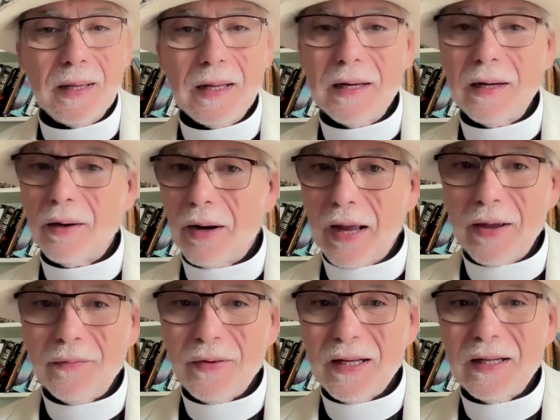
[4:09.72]
And they're
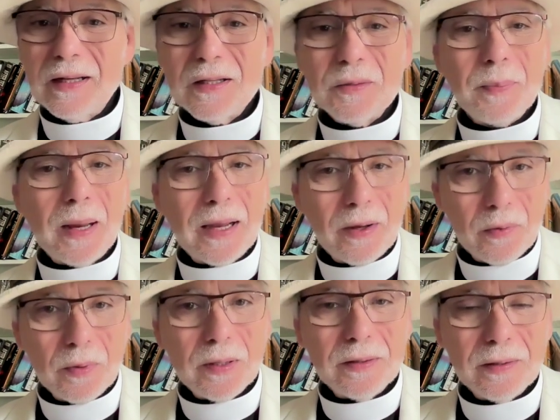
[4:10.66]
having this
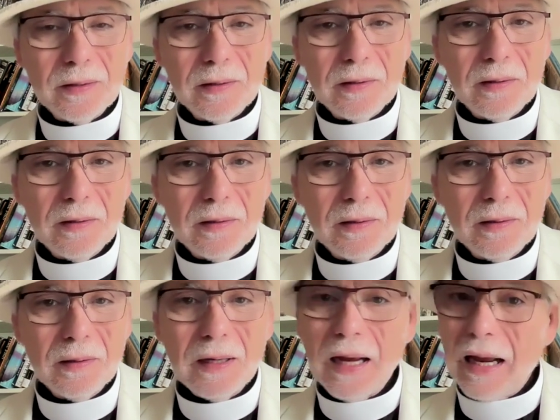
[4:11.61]
banquet,
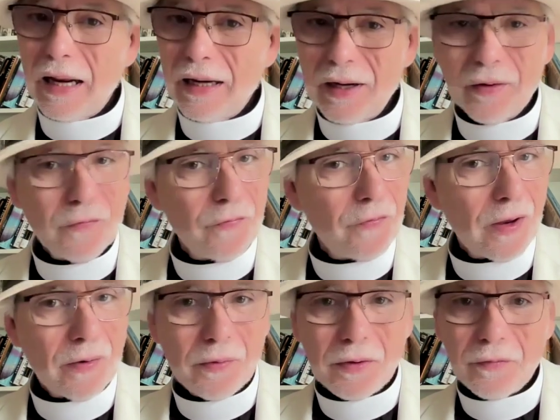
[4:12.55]
and they're
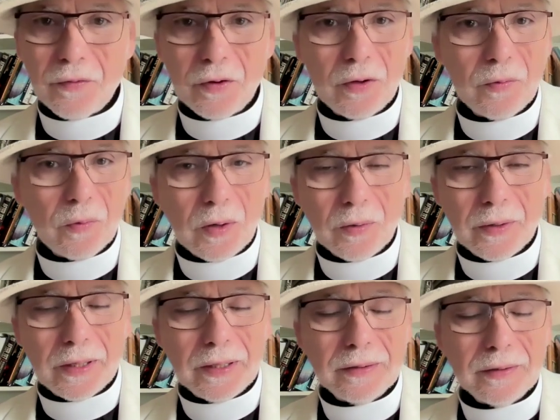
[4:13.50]
very, very
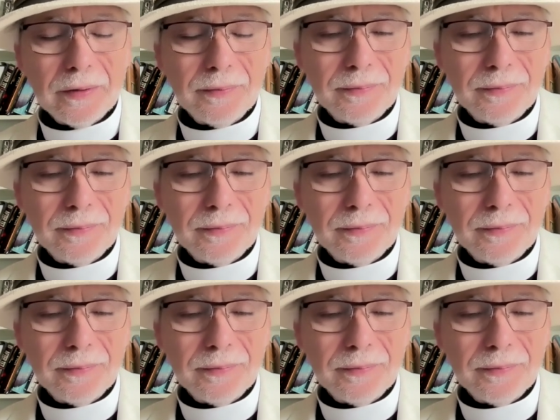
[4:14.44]
worried.